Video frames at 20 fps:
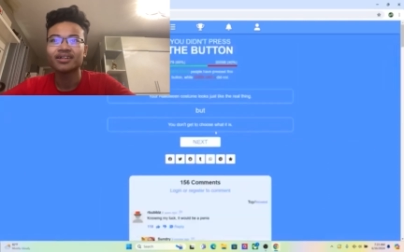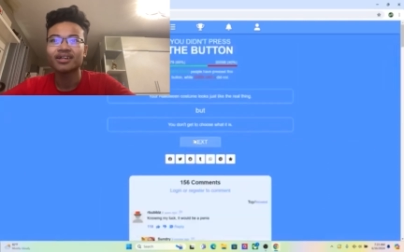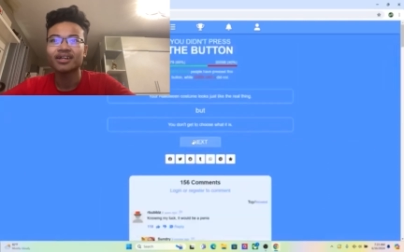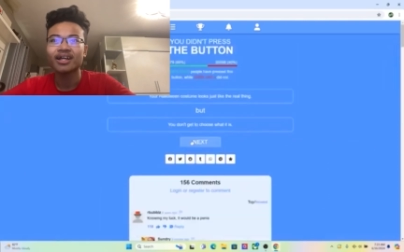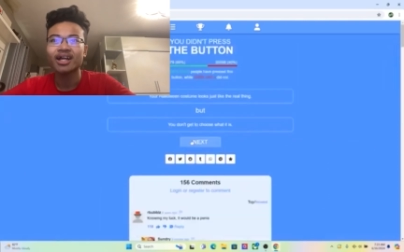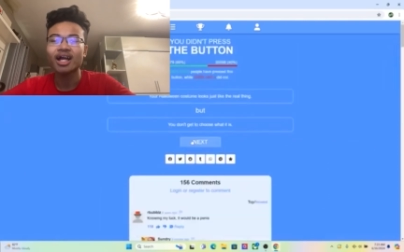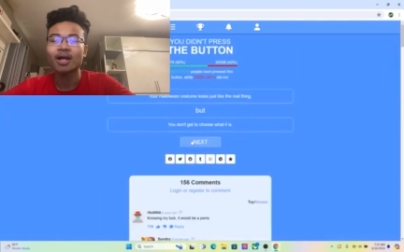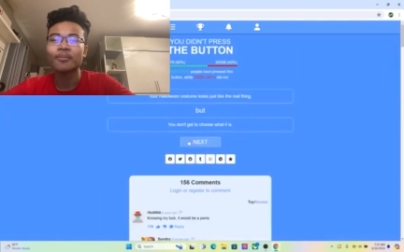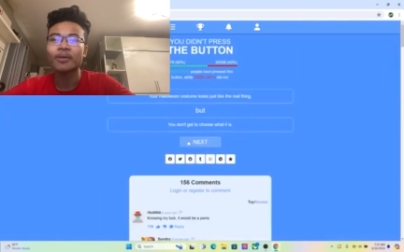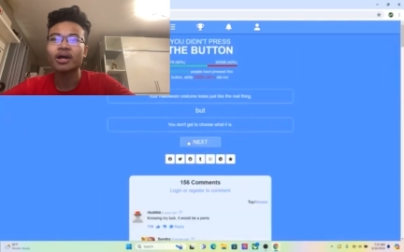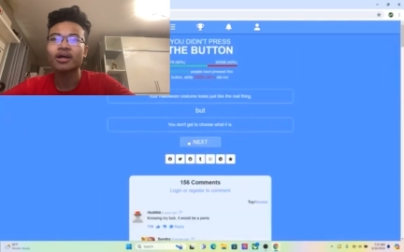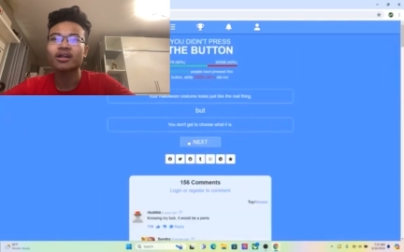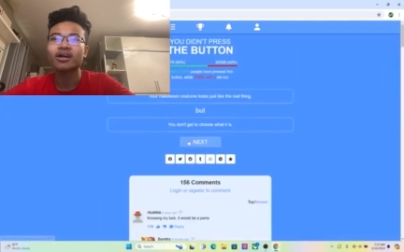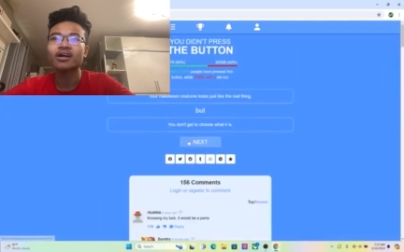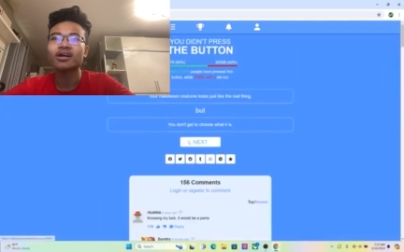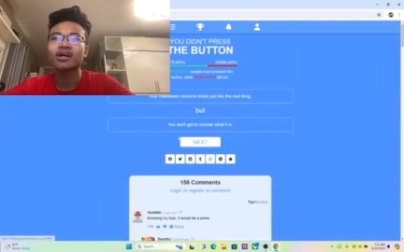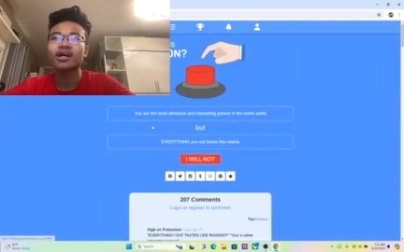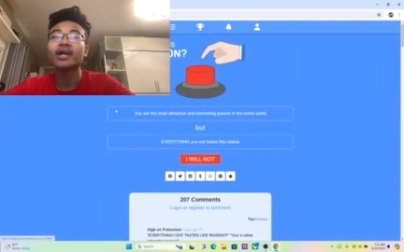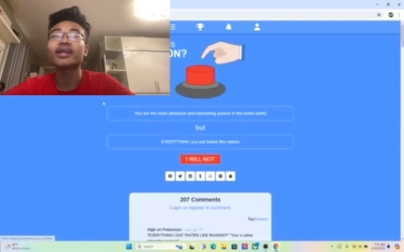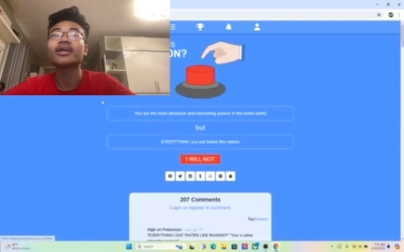How about
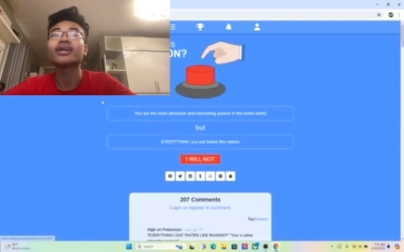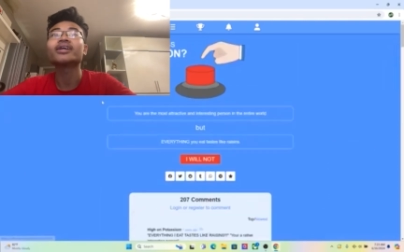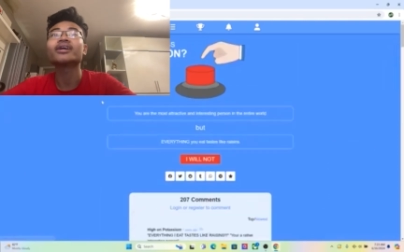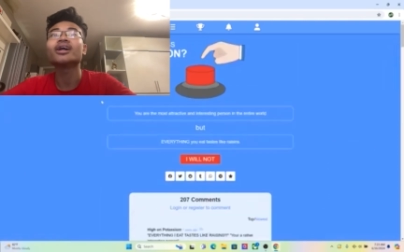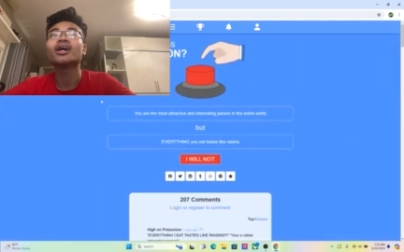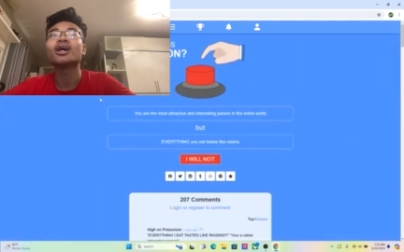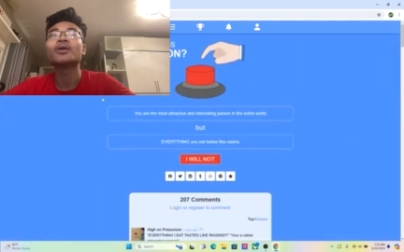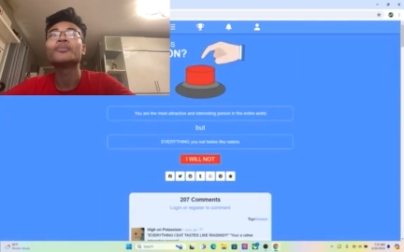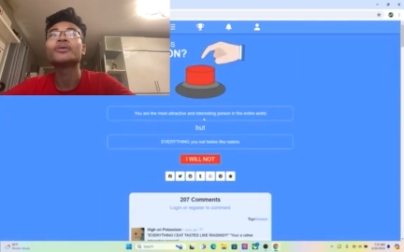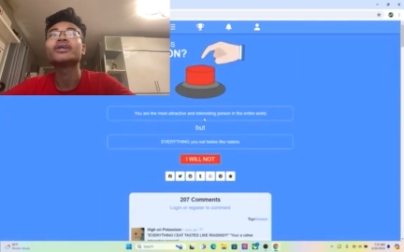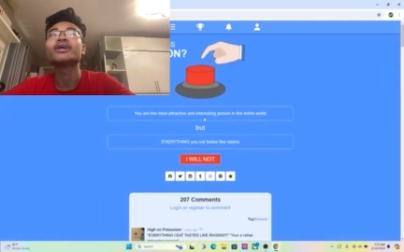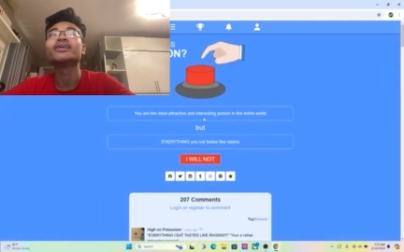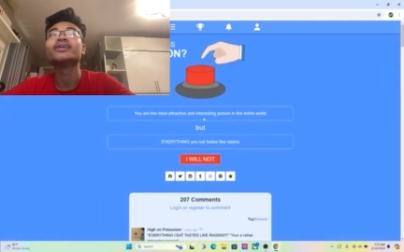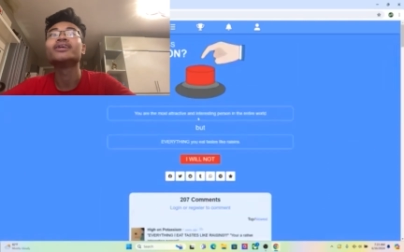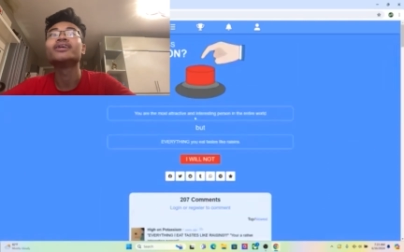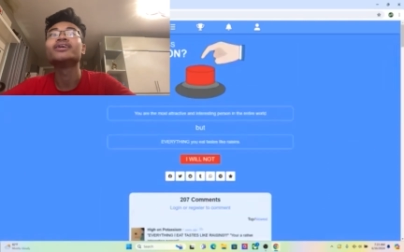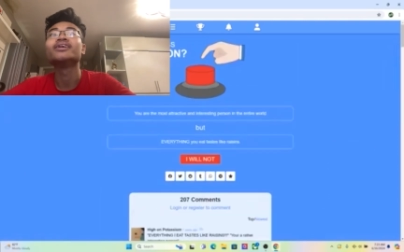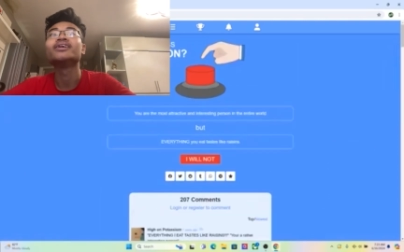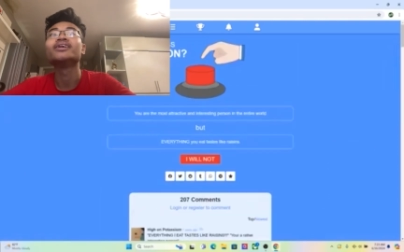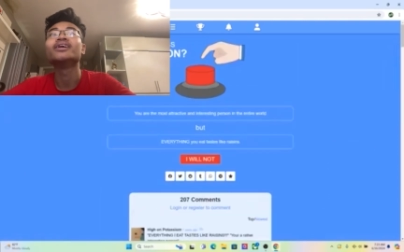uh, and then um and then
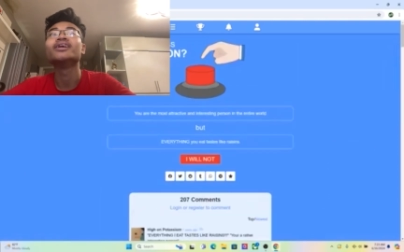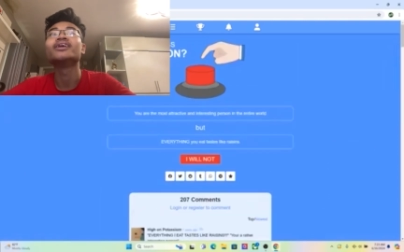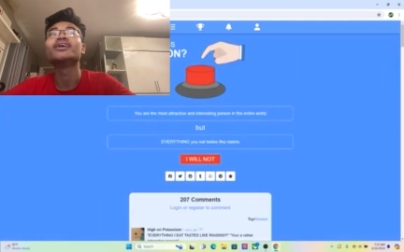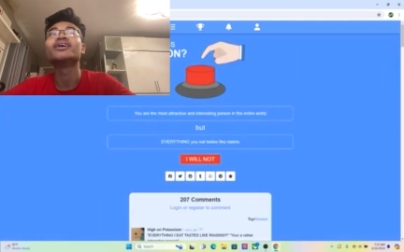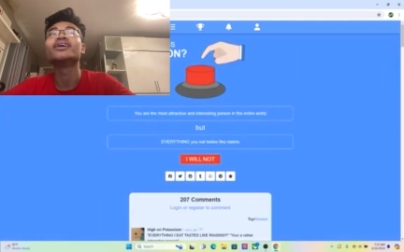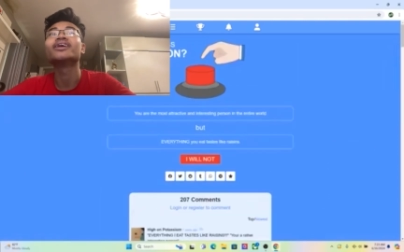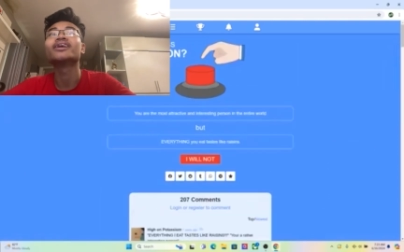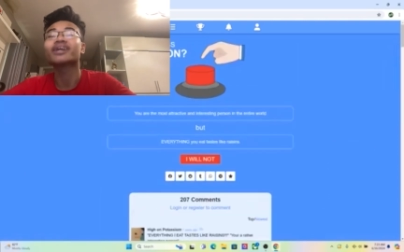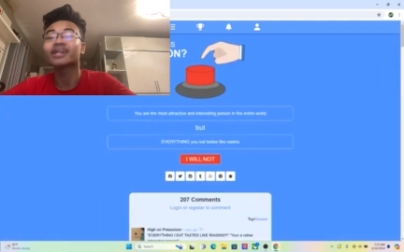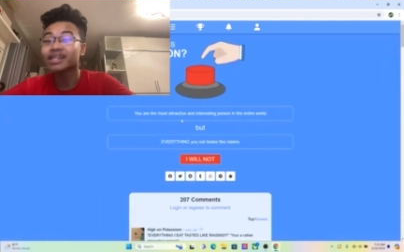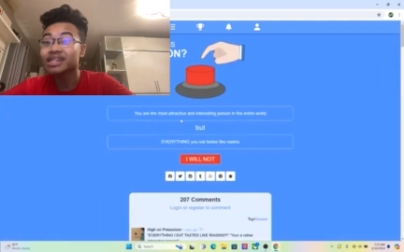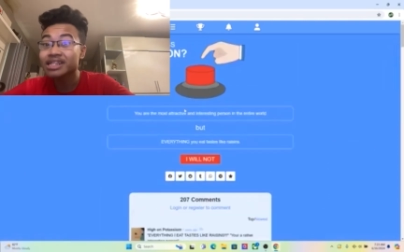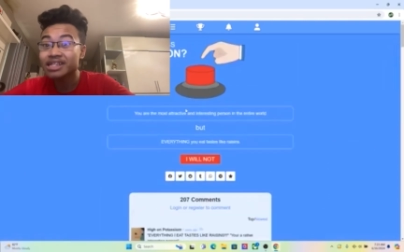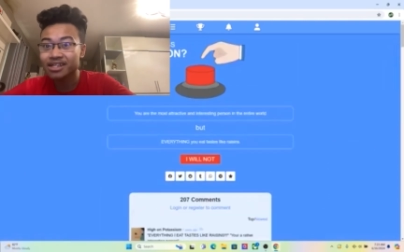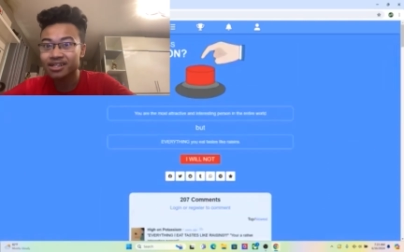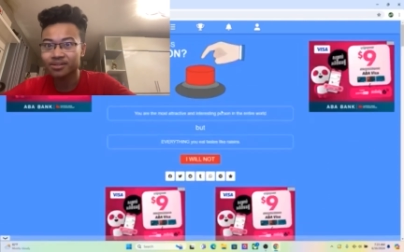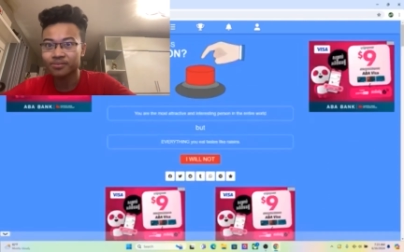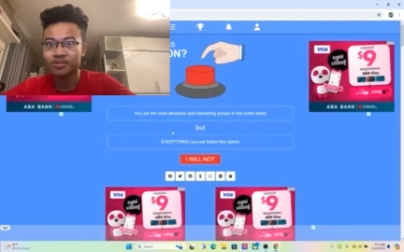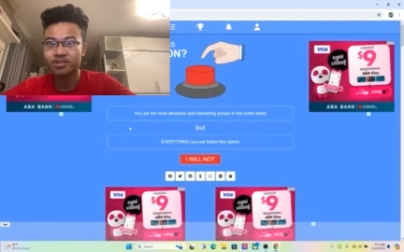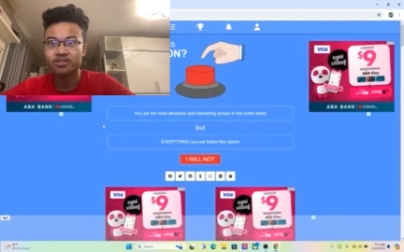uh, uh
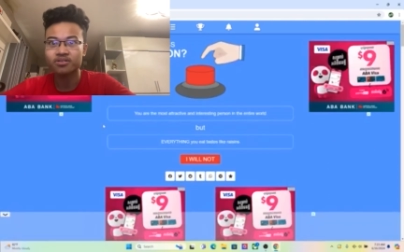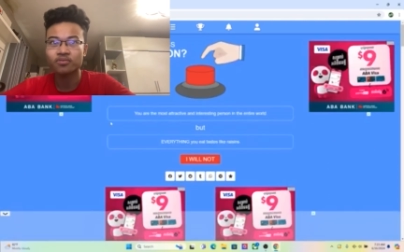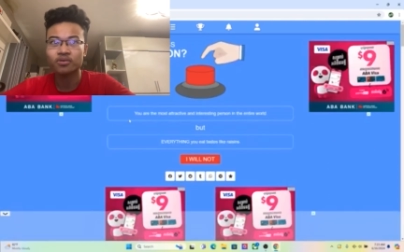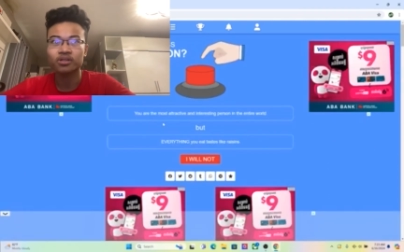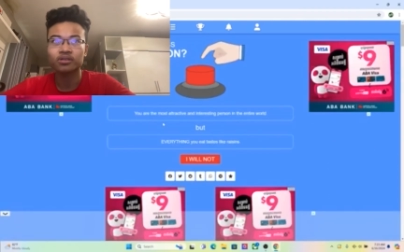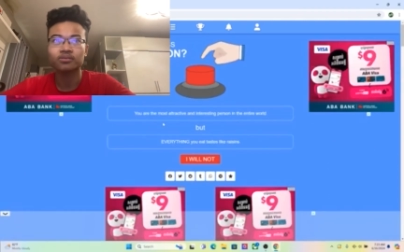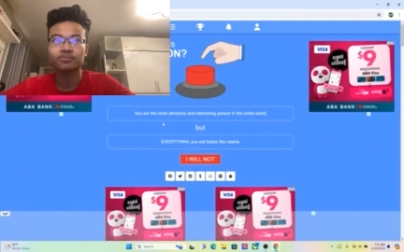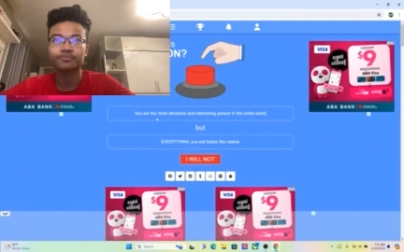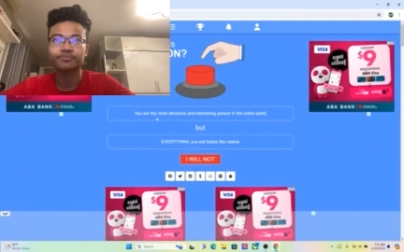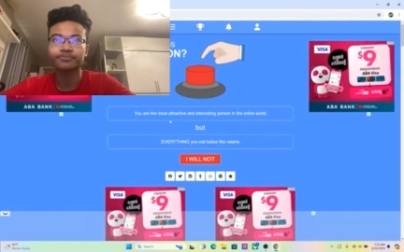click because you want to.